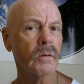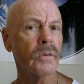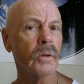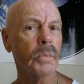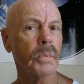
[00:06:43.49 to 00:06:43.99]

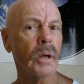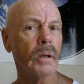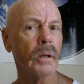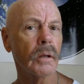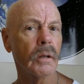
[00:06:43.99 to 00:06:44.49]
feel the
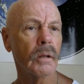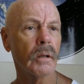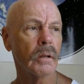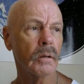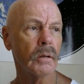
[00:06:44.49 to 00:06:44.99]
pain.
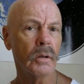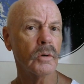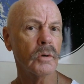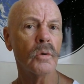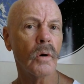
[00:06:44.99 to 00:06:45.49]
You do
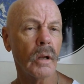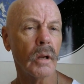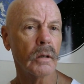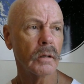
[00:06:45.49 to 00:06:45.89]
what you want.